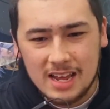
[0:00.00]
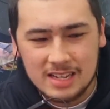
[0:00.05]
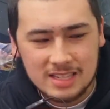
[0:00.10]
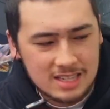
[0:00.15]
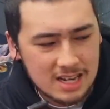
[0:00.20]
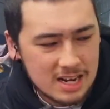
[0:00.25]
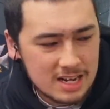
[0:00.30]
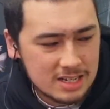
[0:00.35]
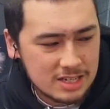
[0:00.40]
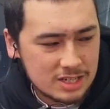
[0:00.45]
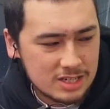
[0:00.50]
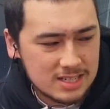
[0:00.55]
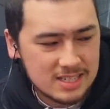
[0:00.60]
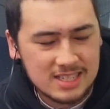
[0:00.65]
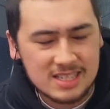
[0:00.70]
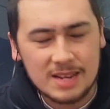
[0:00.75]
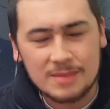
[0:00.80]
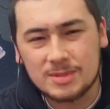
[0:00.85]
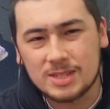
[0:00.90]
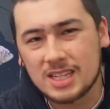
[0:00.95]
It's kind of just the
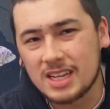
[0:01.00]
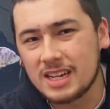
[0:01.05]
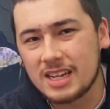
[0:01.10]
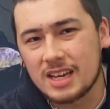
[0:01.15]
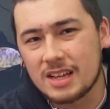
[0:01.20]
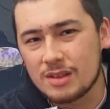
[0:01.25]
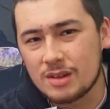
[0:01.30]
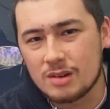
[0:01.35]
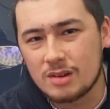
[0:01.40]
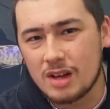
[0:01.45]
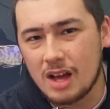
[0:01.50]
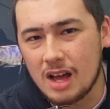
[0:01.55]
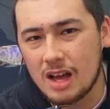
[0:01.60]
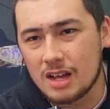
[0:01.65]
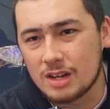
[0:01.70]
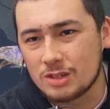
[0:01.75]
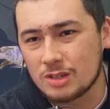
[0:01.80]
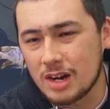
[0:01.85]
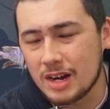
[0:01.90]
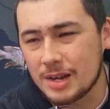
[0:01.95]
same as any
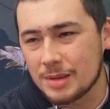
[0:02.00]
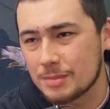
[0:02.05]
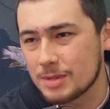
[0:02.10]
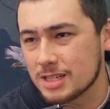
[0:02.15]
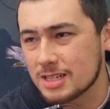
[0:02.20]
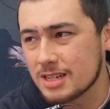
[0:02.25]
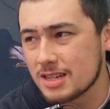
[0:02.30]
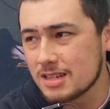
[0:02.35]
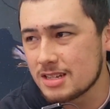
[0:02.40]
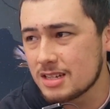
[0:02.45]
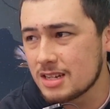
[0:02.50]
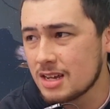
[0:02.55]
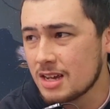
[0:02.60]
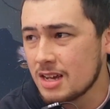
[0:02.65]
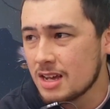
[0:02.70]
other trading business.